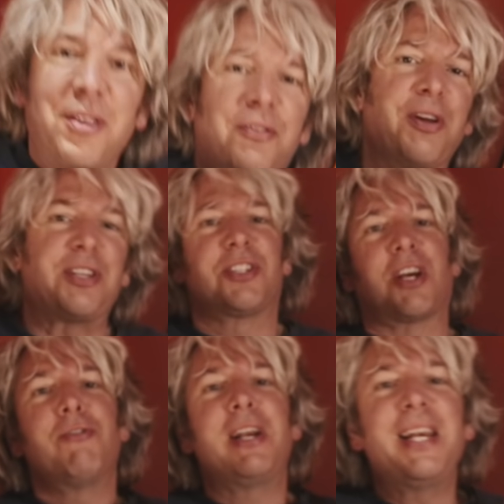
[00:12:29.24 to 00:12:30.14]
one of the
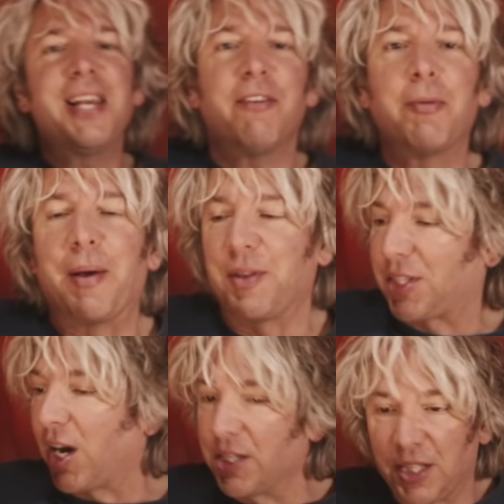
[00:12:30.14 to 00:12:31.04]
features I really love
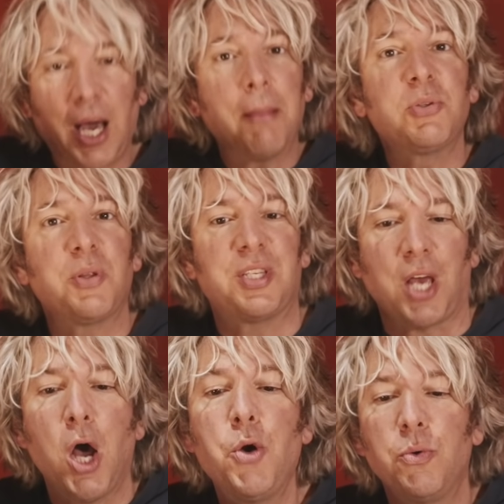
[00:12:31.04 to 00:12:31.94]
about this car is it comes with
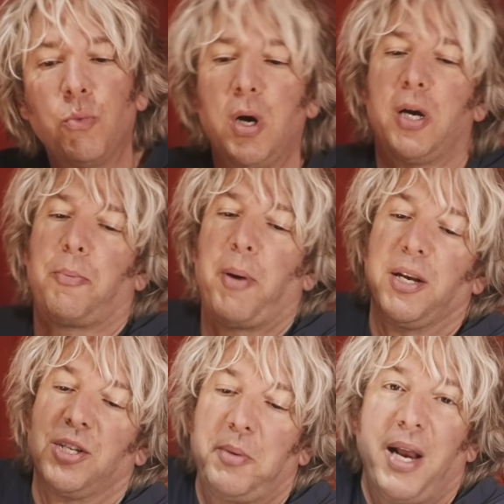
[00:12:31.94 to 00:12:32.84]
its own
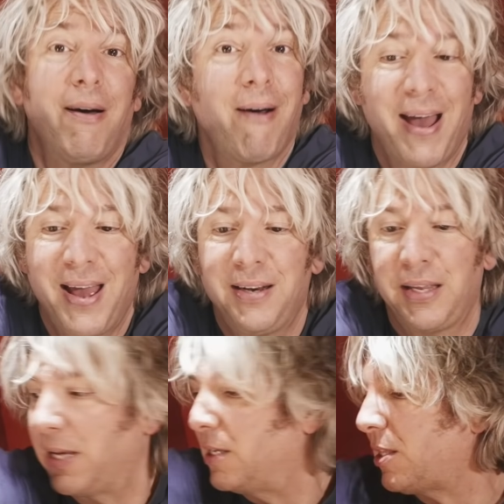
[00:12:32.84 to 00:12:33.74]
workbench. I mean, how
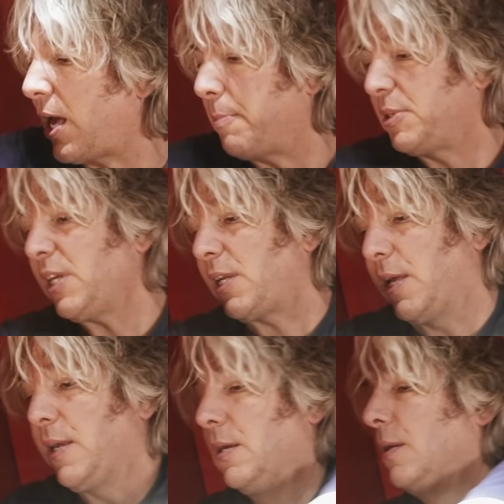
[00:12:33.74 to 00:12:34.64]
handy is that?
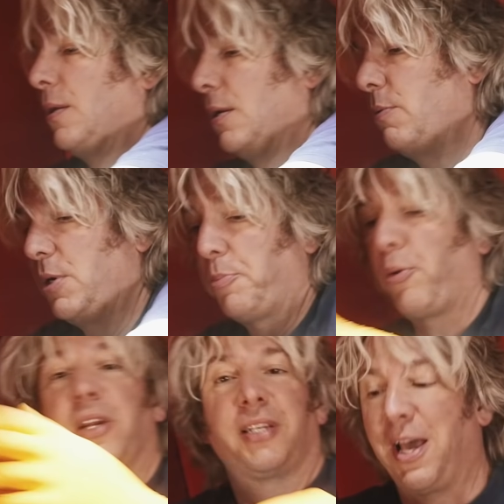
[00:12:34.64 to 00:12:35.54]
Particularly when
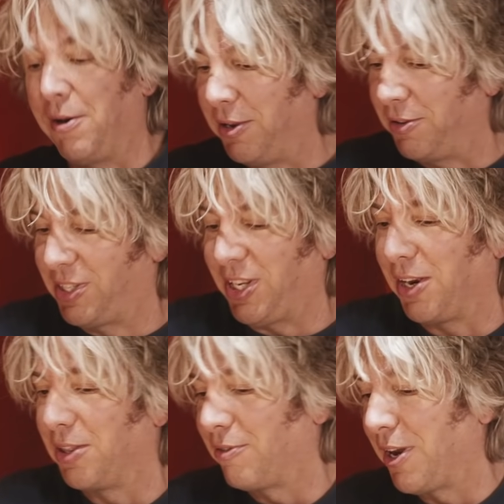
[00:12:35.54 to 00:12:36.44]
you break down at the
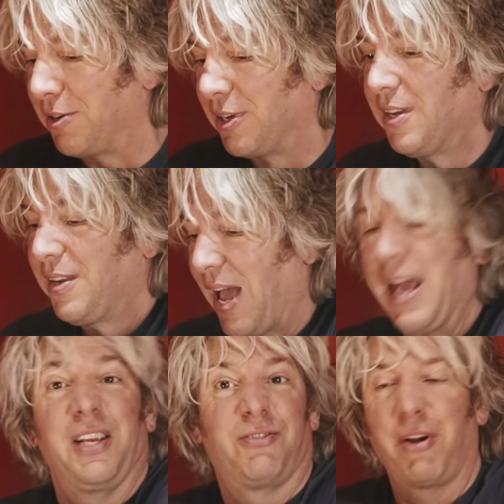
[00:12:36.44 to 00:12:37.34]
side of the road
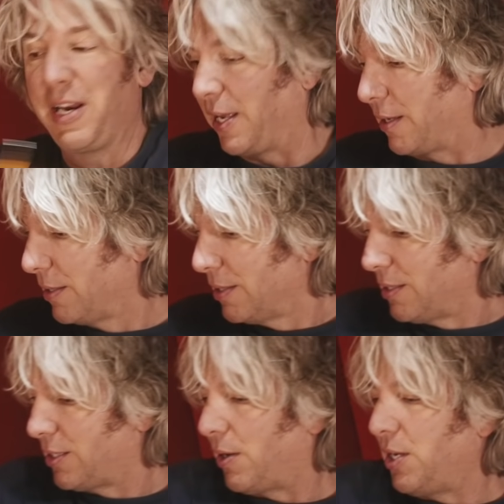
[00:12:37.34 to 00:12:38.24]
and it's raining.
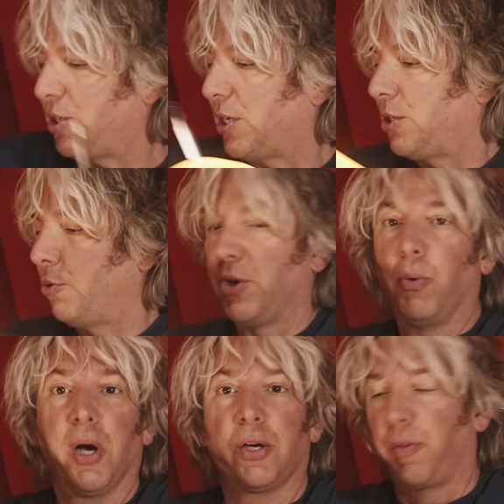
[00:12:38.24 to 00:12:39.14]
So at least you can do
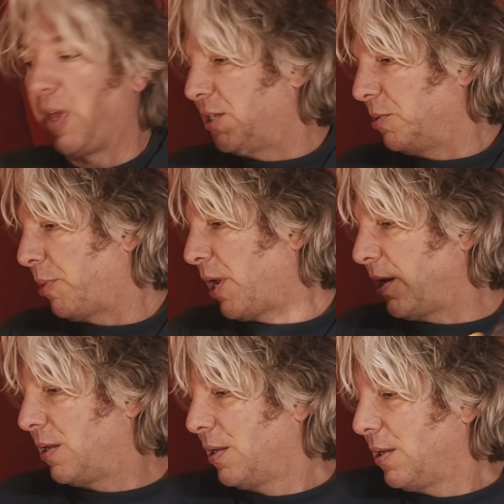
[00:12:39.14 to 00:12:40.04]
all your work on the engine
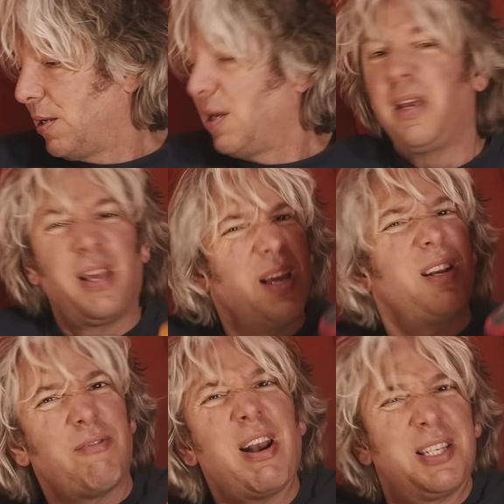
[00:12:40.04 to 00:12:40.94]
bay
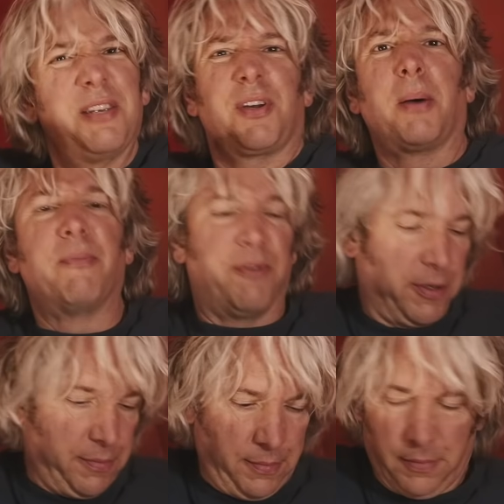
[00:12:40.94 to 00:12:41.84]
in relative
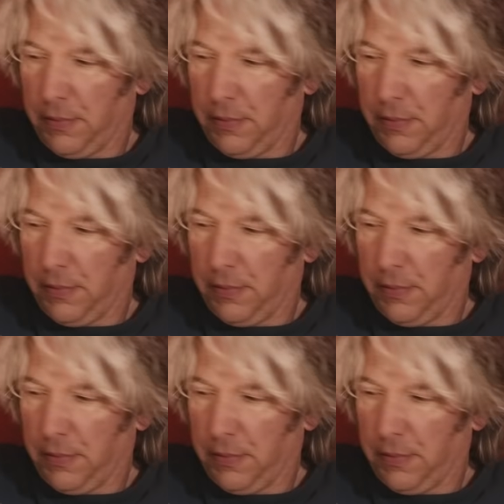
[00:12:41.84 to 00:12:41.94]
comfort.